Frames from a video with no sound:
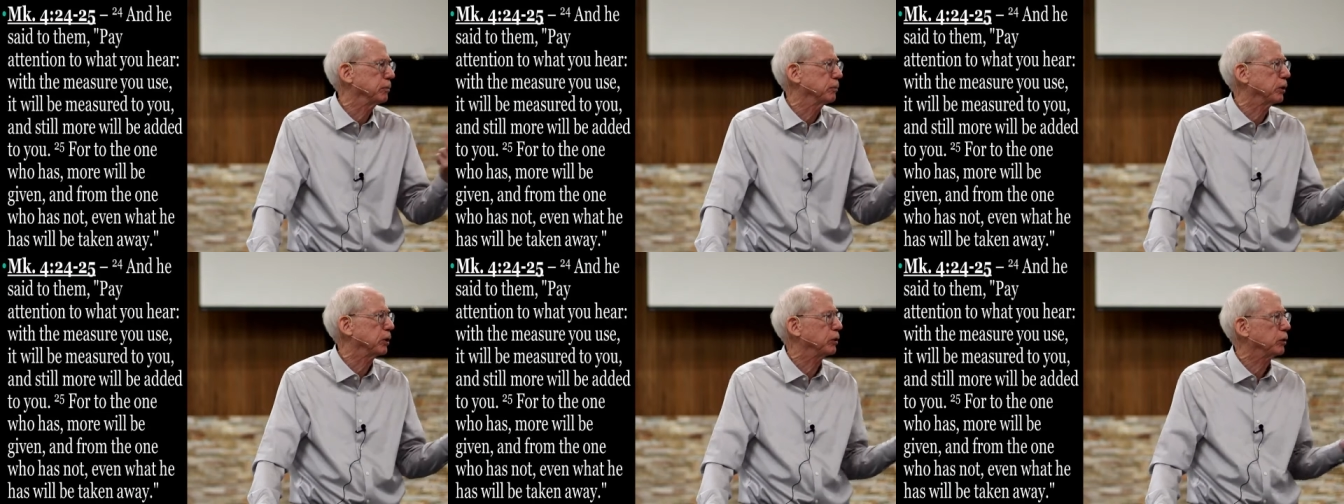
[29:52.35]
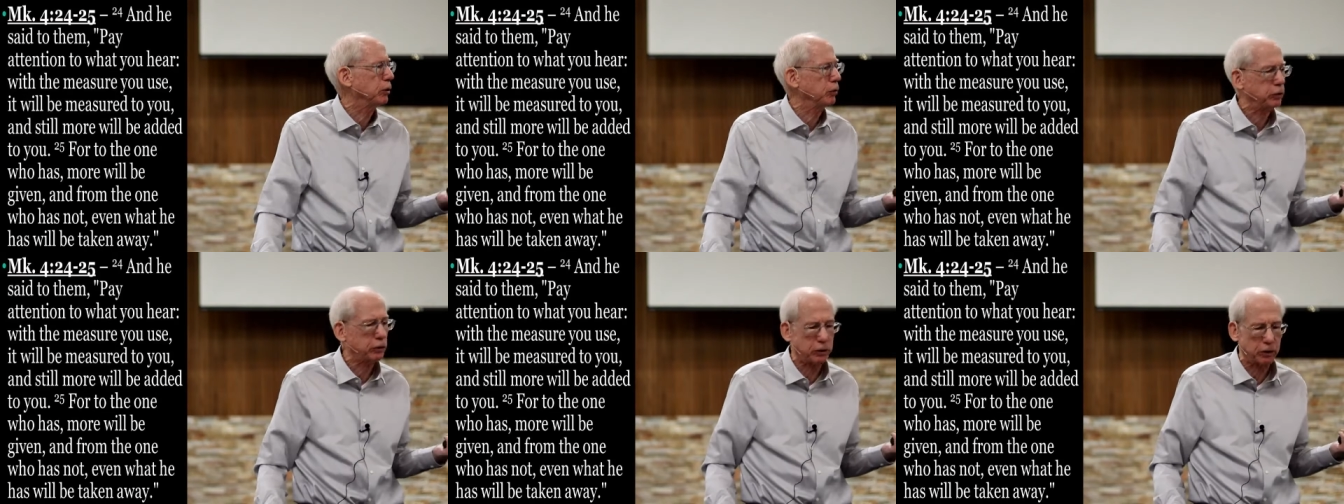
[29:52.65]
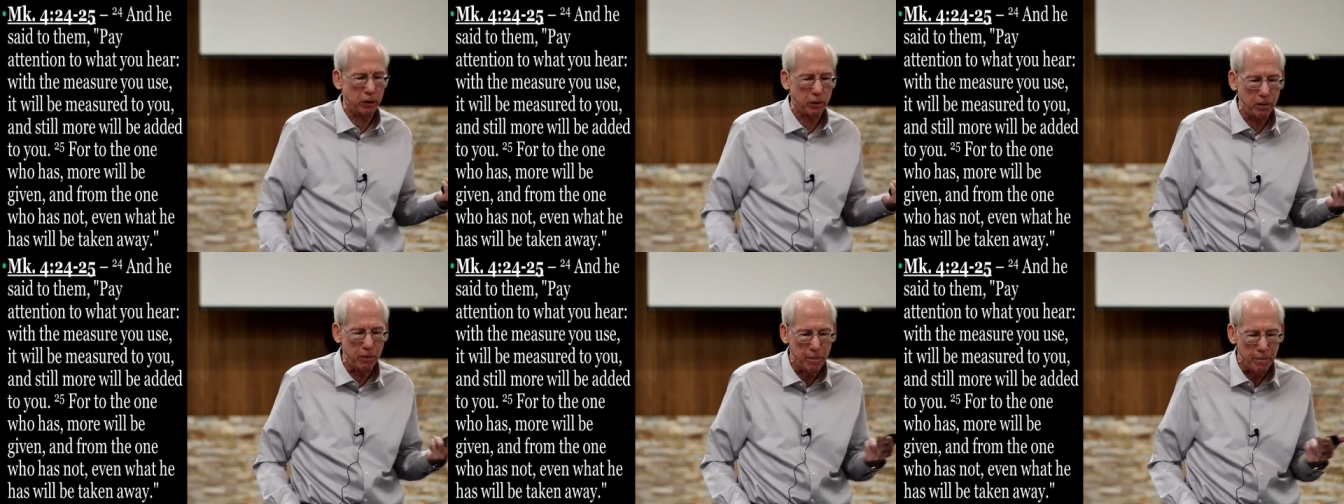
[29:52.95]
them to do
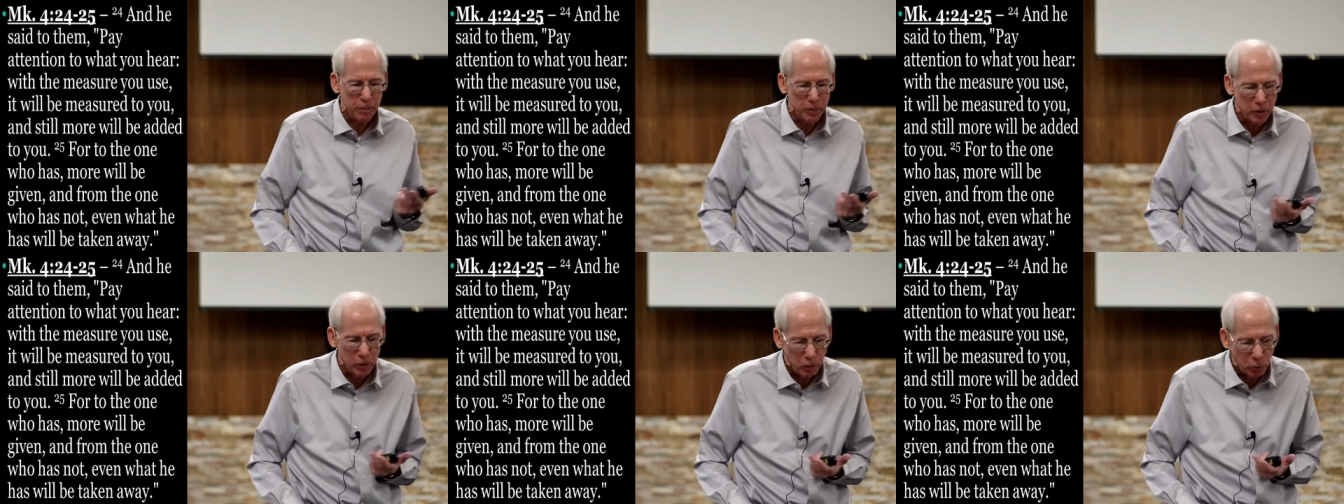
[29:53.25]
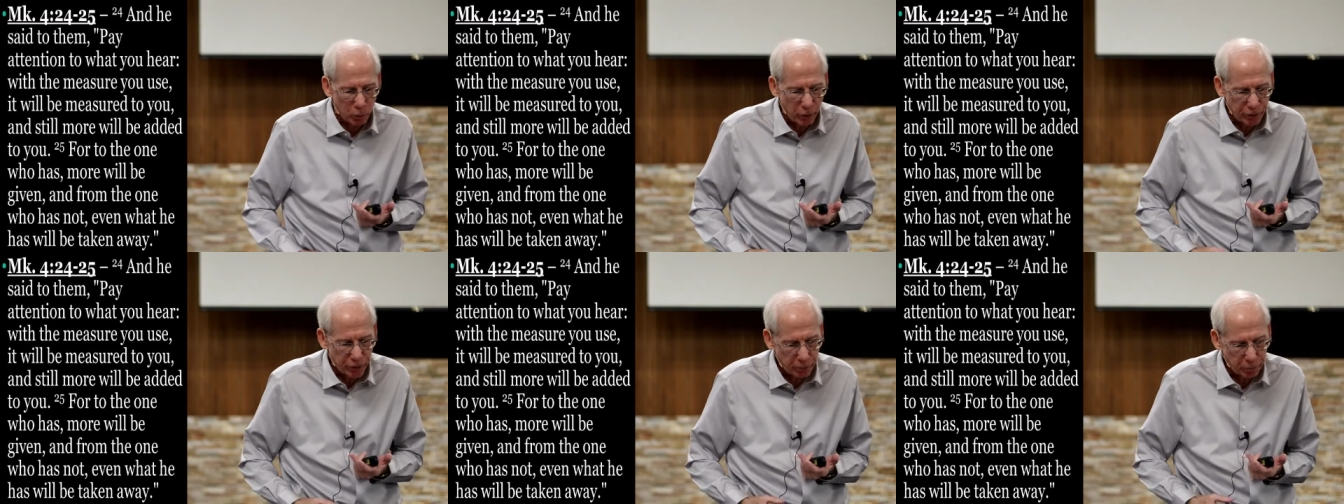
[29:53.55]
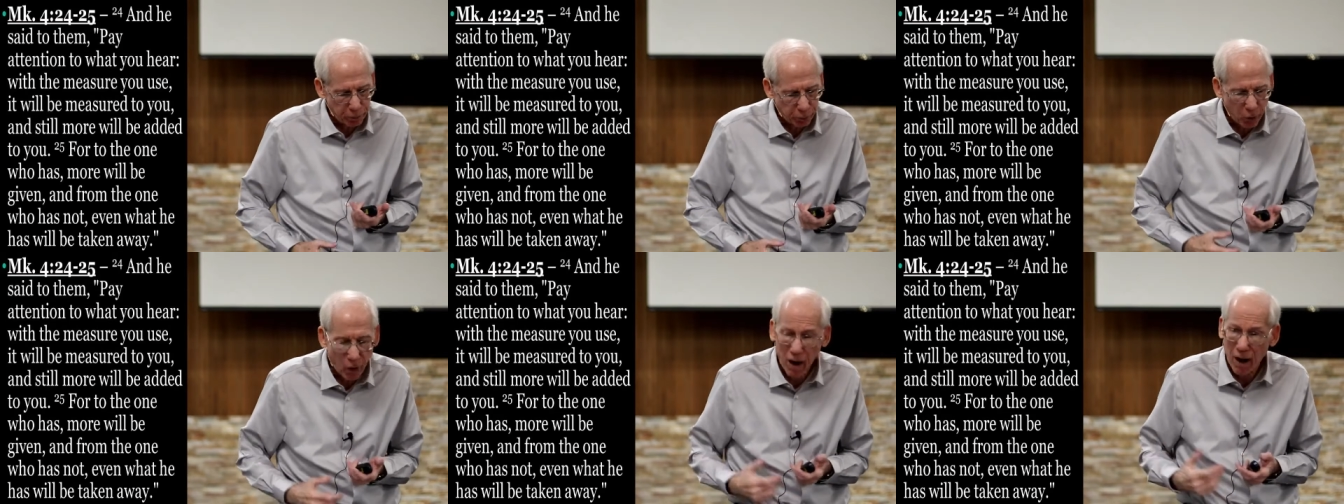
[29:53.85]
so with
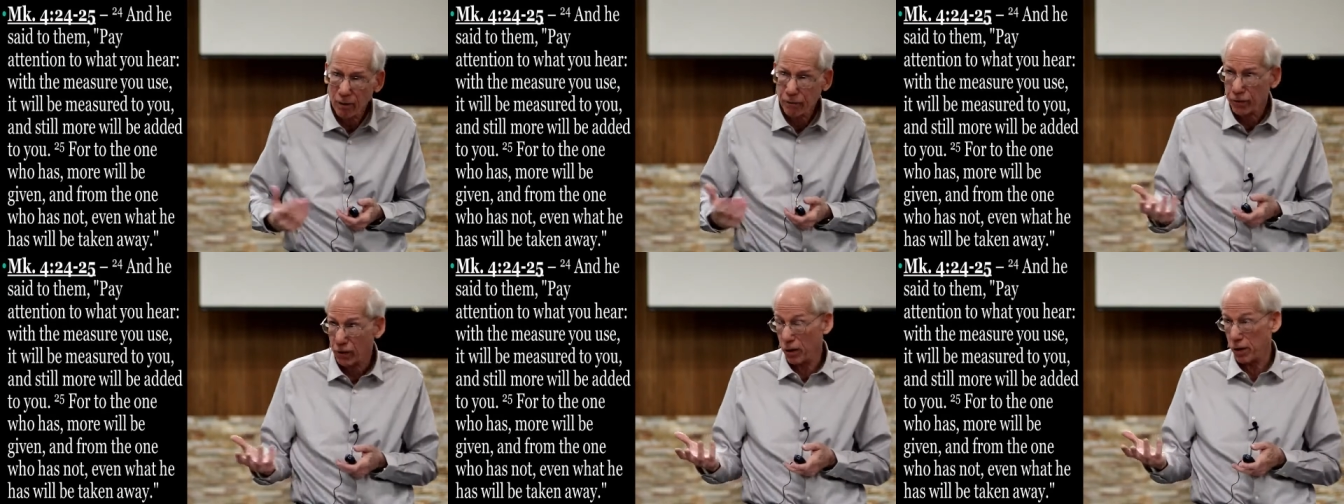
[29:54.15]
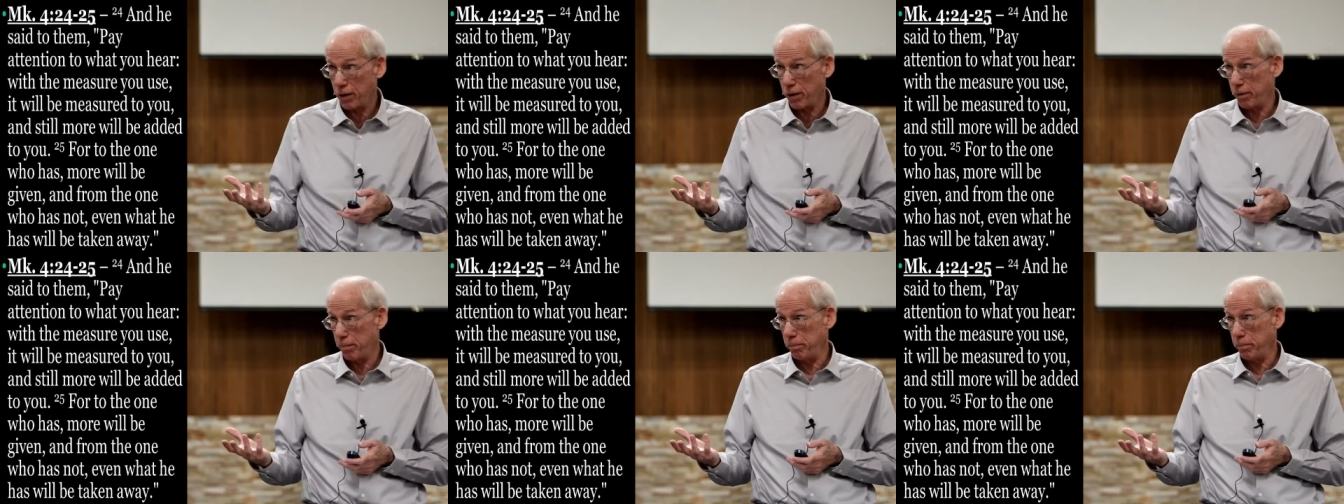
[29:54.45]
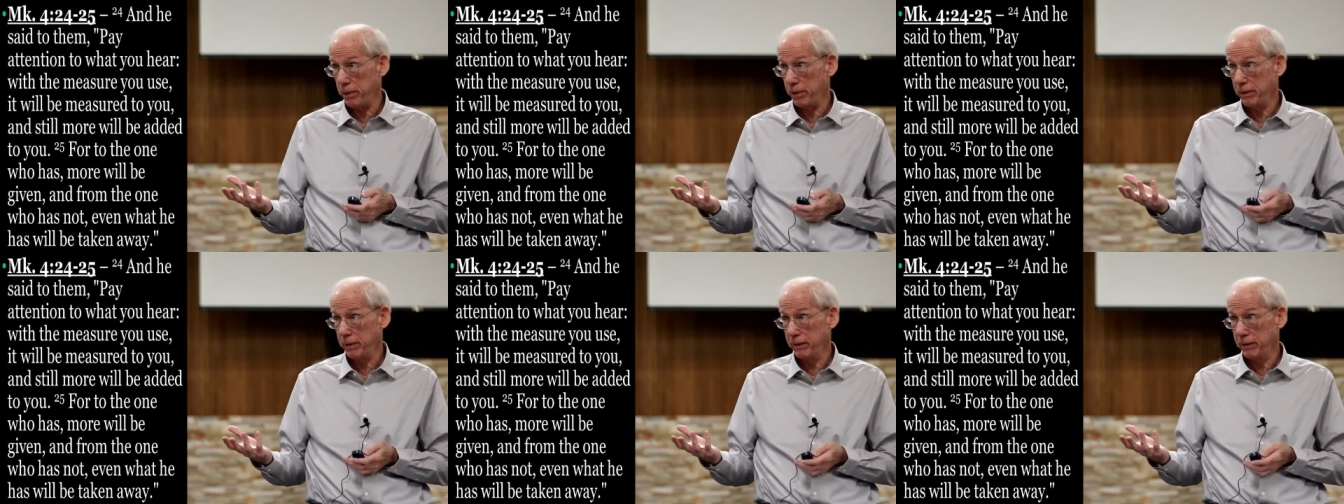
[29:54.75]
a proverb.